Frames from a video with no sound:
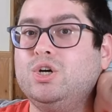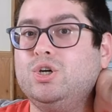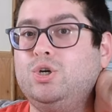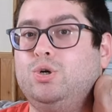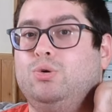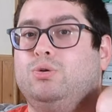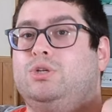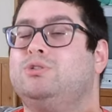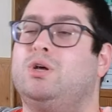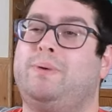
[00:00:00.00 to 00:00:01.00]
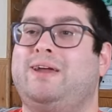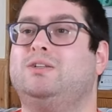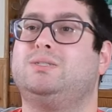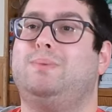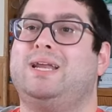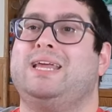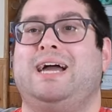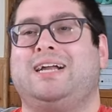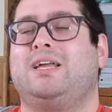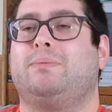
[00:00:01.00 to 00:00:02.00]
who use their parents' money and
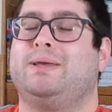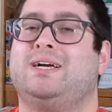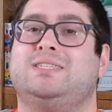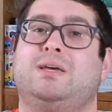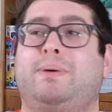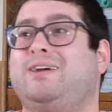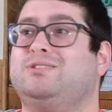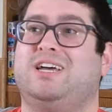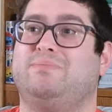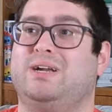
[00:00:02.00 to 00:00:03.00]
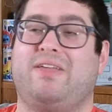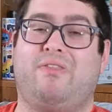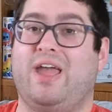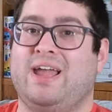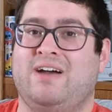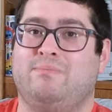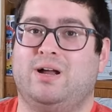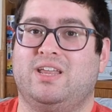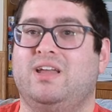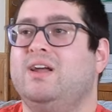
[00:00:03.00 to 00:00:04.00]
act like because their parents have money, they have
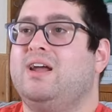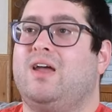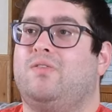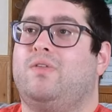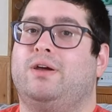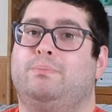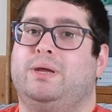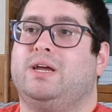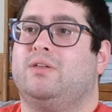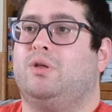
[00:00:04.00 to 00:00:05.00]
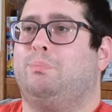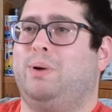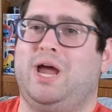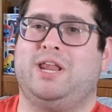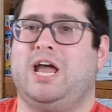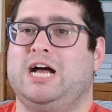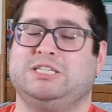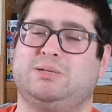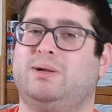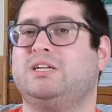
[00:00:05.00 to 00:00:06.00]
money and they're big and they're
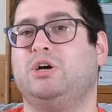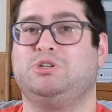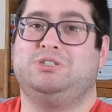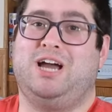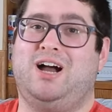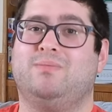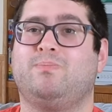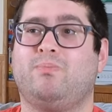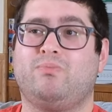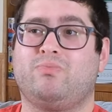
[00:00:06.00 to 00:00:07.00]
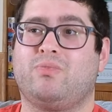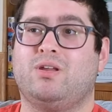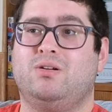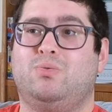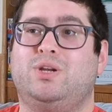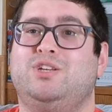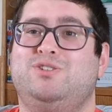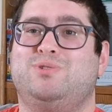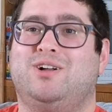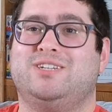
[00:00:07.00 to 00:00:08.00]
badass. I'm like, no, you're not. What are you
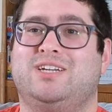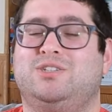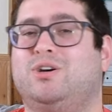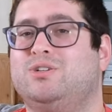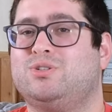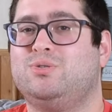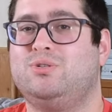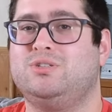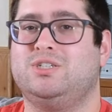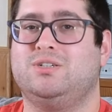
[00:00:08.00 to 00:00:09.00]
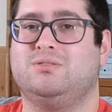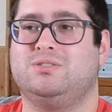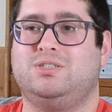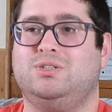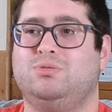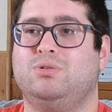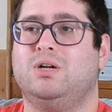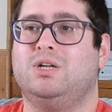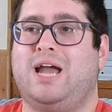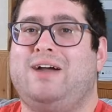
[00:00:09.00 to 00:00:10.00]
doing all day? Do you go to school? Do, do you
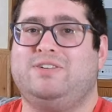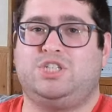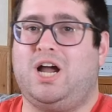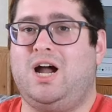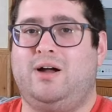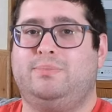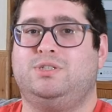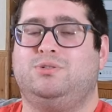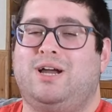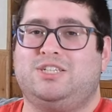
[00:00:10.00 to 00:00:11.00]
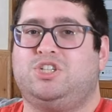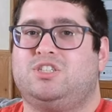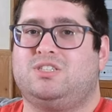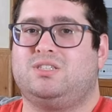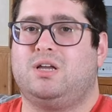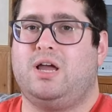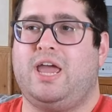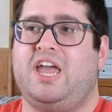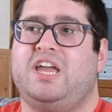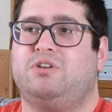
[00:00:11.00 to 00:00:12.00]
have a job? Do you guys just
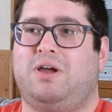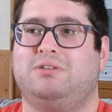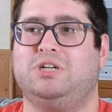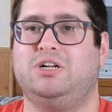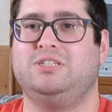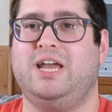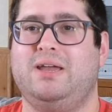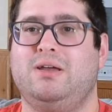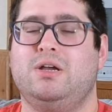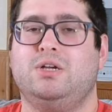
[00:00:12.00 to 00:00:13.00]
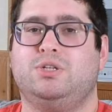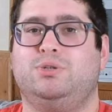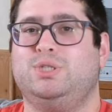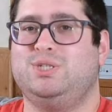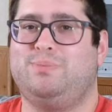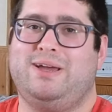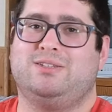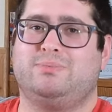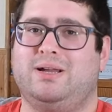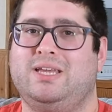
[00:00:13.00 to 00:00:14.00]
hang around all day using your parents'
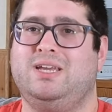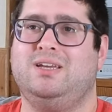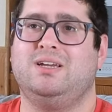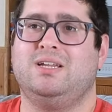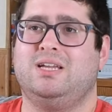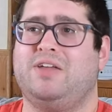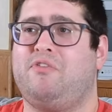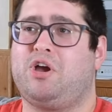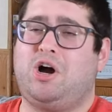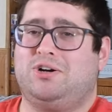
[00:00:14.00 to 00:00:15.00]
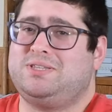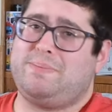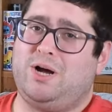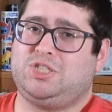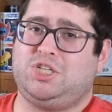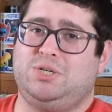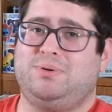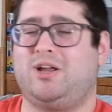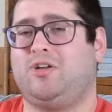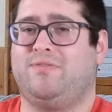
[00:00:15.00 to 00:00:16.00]
money and the cars they bought you and
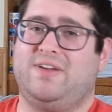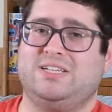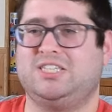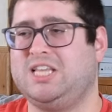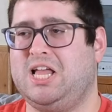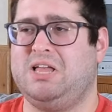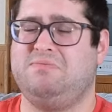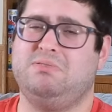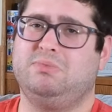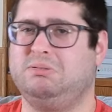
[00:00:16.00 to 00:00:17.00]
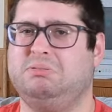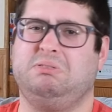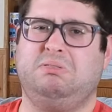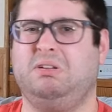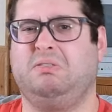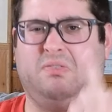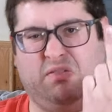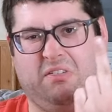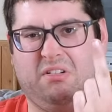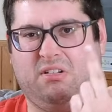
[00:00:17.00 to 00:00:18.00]
all the fancy stuff?
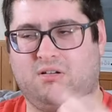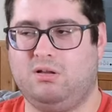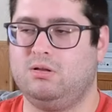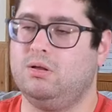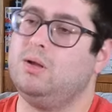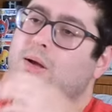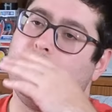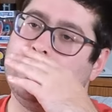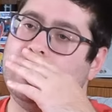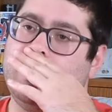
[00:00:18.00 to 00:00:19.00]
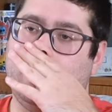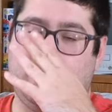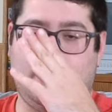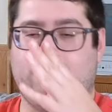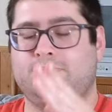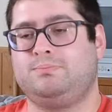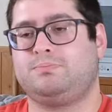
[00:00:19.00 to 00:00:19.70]
Hmm. Um,